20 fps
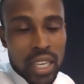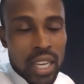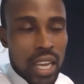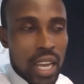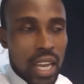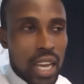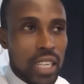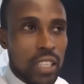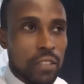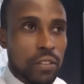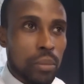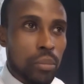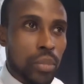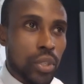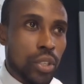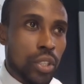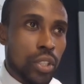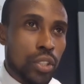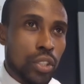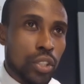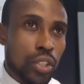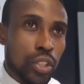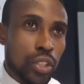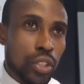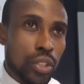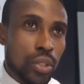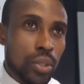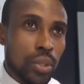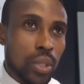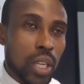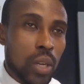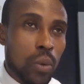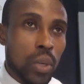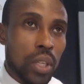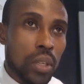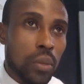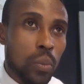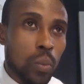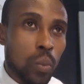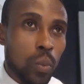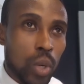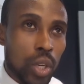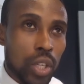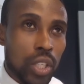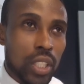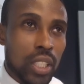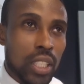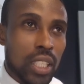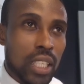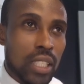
And if I'm going to do a one-on-one,